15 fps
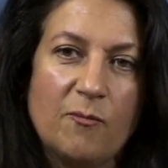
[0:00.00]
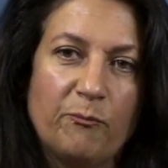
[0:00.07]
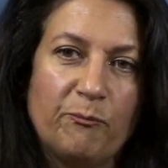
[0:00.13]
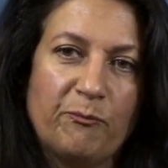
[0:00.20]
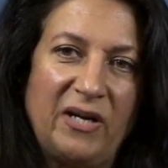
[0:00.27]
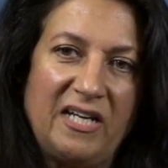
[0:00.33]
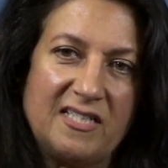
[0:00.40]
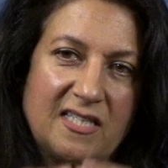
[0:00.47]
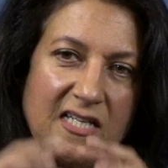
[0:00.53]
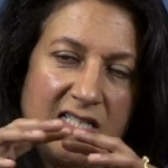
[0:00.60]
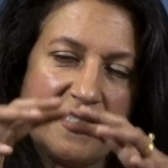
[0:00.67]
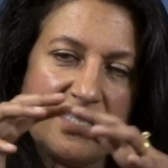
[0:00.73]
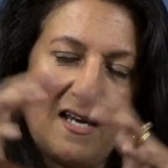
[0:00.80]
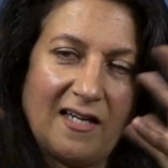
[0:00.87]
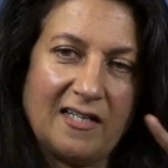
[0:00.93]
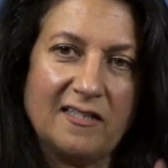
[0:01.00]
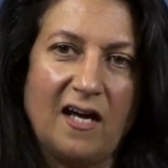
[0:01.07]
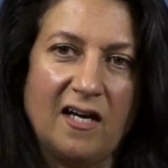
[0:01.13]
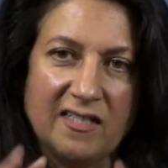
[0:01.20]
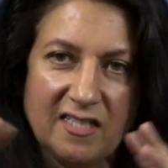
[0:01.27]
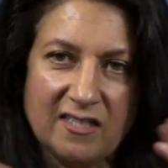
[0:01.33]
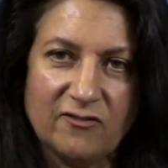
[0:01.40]
But it's like an
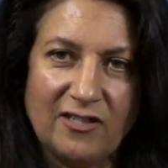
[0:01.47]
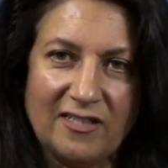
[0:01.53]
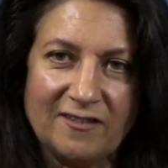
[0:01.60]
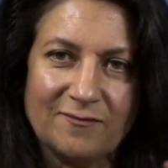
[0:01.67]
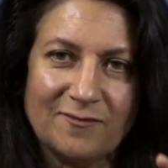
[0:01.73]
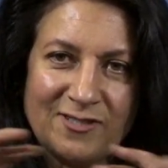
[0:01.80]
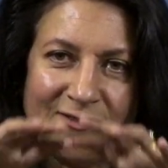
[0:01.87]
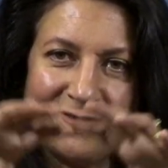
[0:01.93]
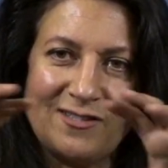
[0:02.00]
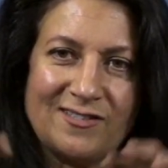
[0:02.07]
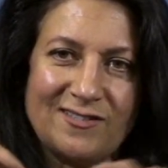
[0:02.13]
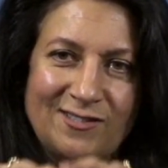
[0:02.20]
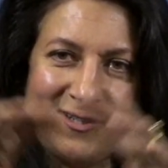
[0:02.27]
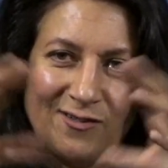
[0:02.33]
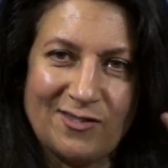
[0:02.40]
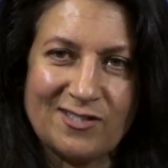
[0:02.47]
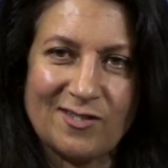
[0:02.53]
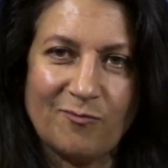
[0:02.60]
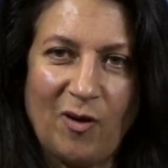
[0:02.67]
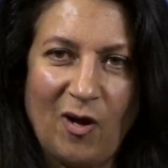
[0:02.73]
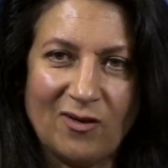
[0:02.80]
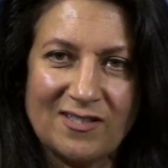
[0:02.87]
onion ring. So there's, you know, there's a
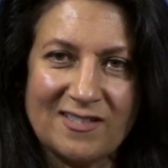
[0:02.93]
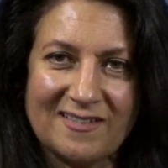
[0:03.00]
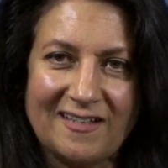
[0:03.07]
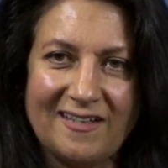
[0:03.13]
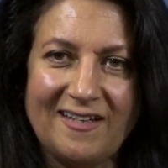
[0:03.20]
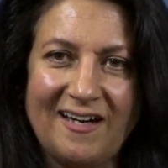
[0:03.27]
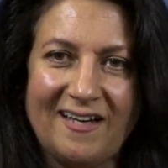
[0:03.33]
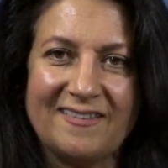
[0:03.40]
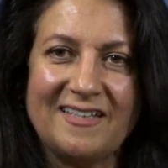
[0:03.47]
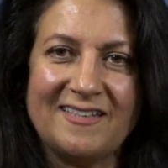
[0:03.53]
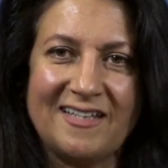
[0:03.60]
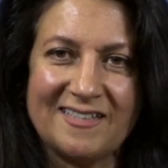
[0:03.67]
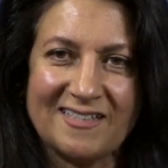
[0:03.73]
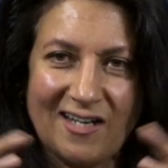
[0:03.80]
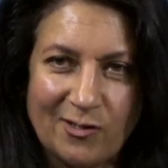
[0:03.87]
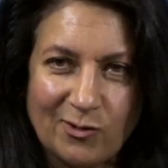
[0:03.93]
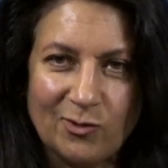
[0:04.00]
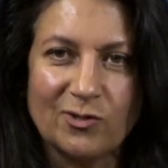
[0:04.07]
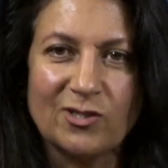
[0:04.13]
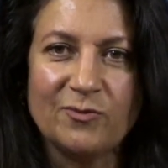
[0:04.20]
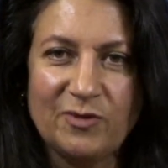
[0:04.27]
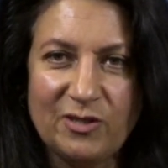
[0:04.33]
policy, and then there's local
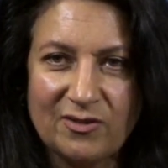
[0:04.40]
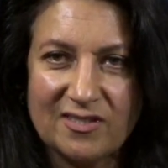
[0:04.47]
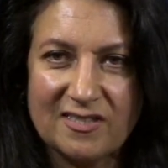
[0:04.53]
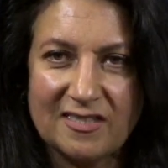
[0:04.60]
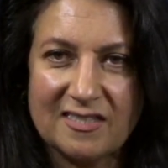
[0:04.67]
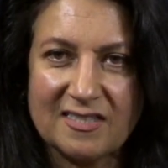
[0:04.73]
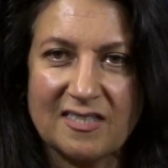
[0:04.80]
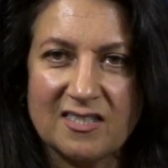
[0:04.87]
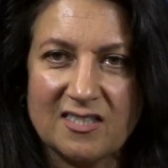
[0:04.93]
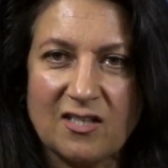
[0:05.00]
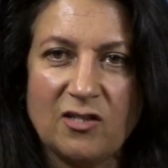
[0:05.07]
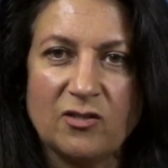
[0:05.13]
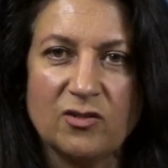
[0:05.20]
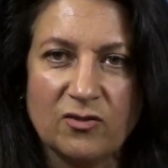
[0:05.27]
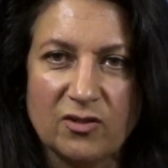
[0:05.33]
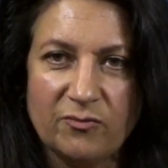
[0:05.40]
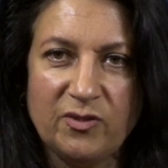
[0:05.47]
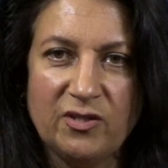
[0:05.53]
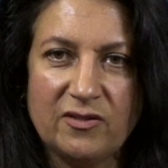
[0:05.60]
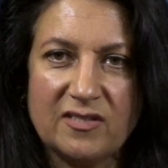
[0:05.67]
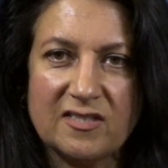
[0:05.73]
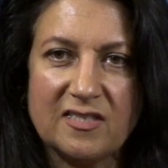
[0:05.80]
communities, and as local
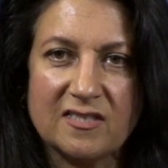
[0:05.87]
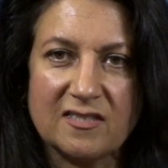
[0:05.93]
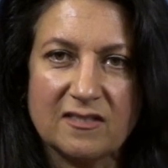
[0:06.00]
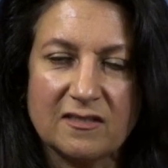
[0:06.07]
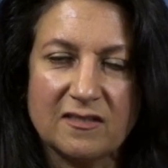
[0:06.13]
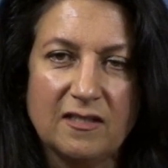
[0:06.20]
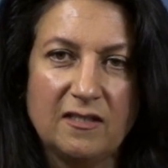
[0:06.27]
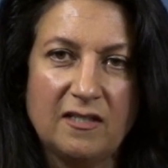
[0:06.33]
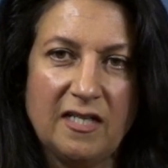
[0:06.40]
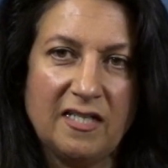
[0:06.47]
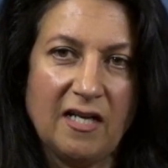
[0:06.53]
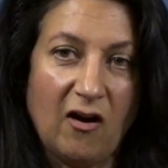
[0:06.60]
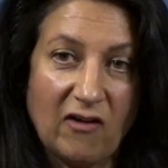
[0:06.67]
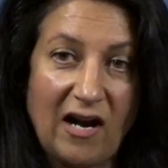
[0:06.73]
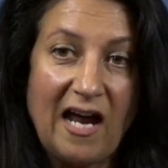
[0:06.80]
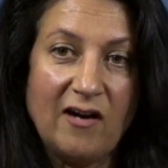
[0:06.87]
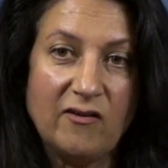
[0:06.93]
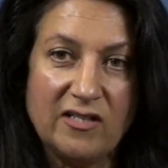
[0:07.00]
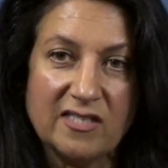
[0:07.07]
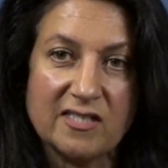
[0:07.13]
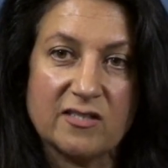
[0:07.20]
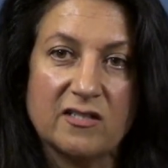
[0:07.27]
communities in our
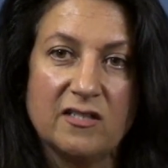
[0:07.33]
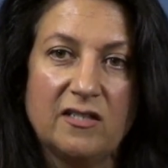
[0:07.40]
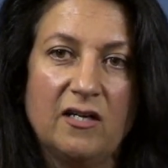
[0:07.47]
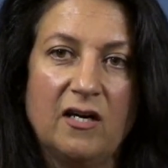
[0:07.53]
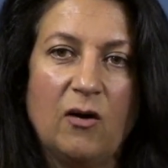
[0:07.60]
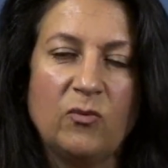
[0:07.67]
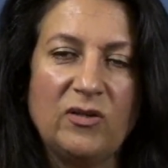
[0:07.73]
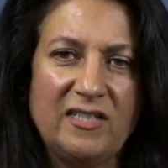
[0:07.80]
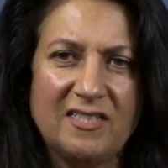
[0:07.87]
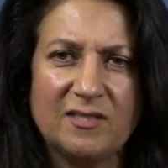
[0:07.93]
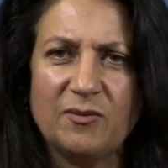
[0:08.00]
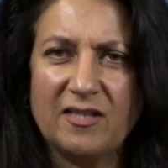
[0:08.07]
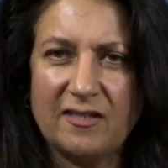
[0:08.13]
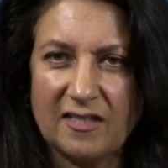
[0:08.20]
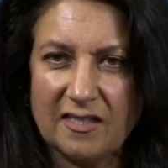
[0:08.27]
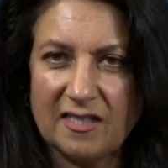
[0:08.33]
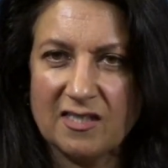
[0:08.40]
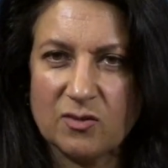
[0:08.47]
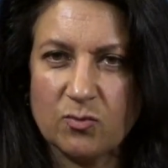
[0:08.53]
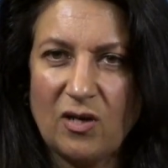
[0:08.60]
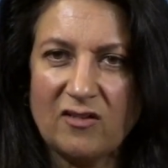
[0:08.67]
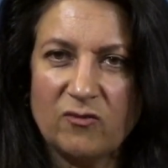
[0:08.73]
areas, we need to be thinking as
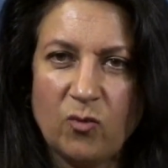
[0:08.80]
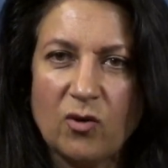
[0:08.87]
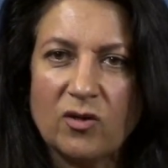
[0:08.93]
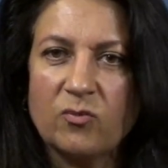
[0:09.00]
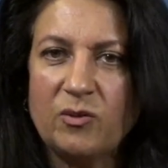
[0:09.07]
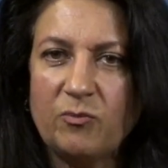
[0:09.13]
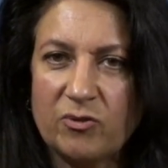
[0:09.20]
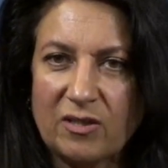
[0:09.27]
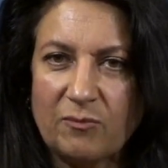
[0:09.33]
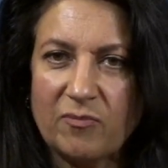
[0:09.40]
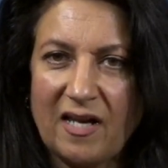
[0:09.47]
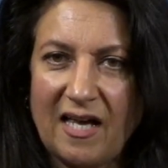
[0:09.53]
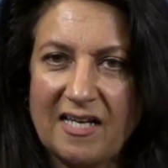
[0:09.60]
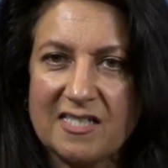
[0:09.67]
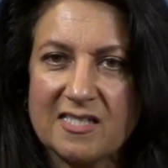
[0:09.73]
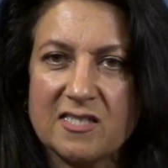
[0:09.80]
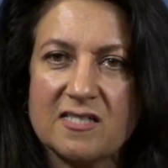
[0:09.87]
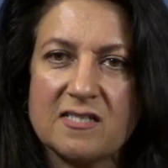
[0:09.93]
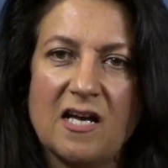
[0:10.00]
well of what can we put in place.